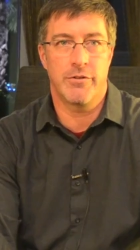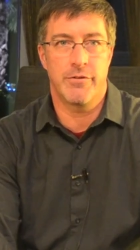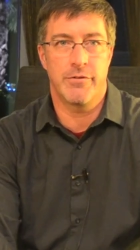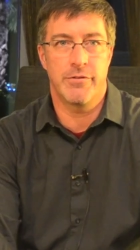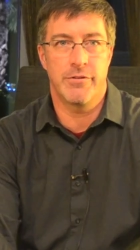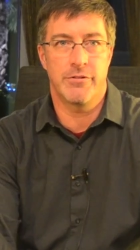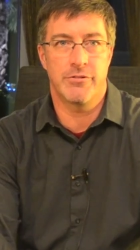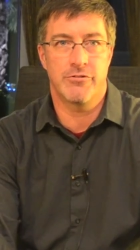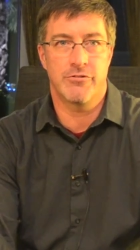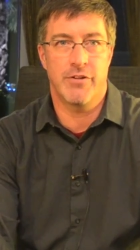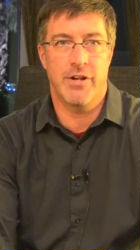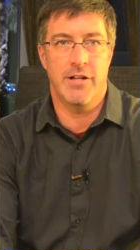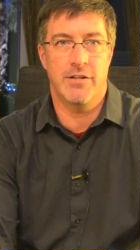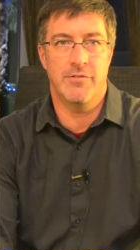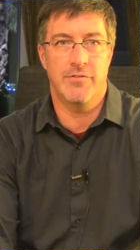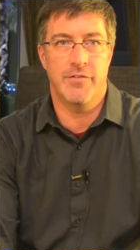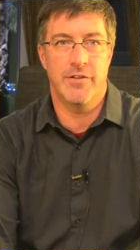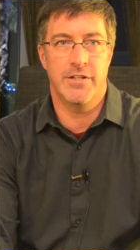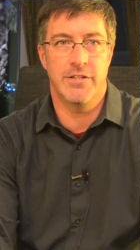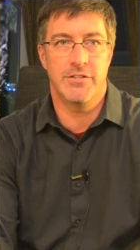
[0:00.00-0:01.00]
through this trial
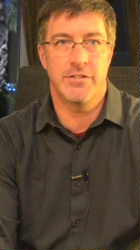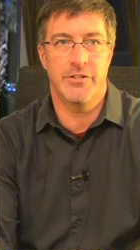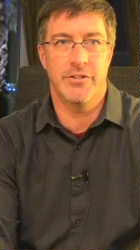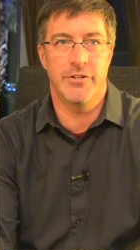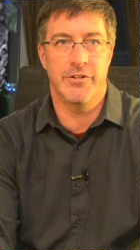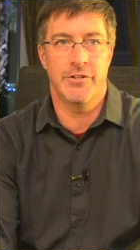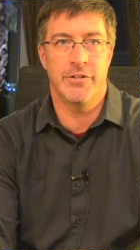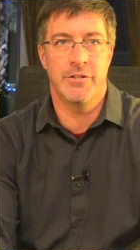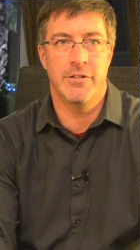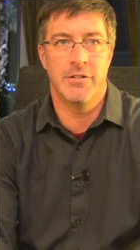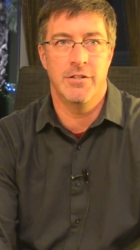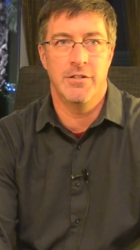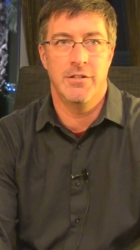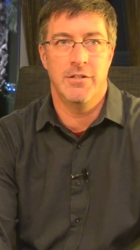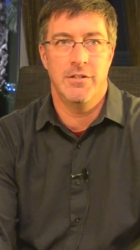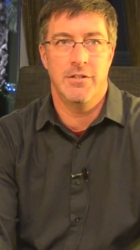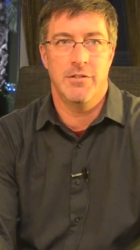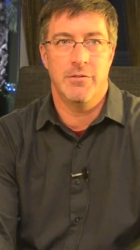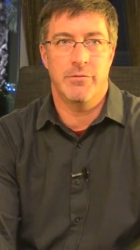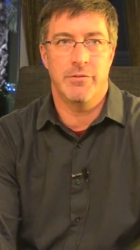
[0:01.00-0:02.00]
phase here.
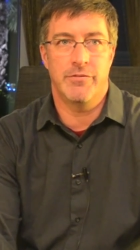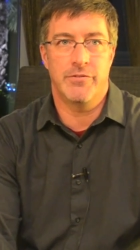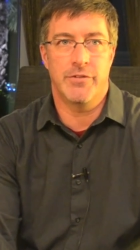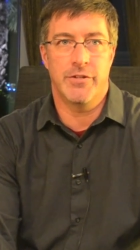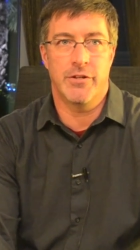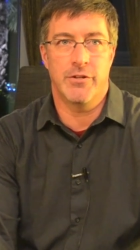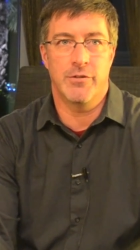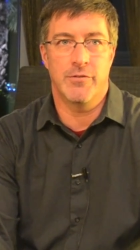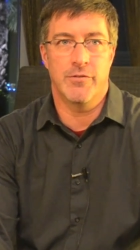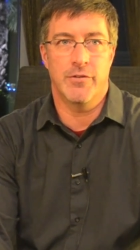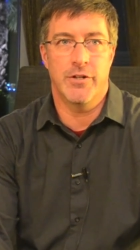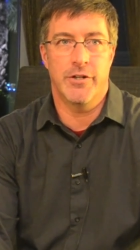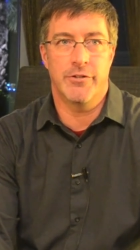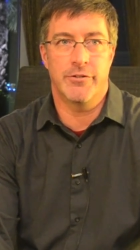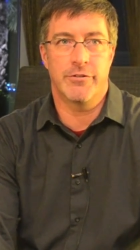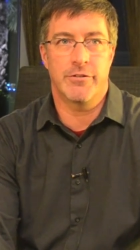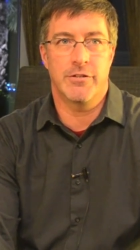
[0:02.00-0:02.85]
We've done over 100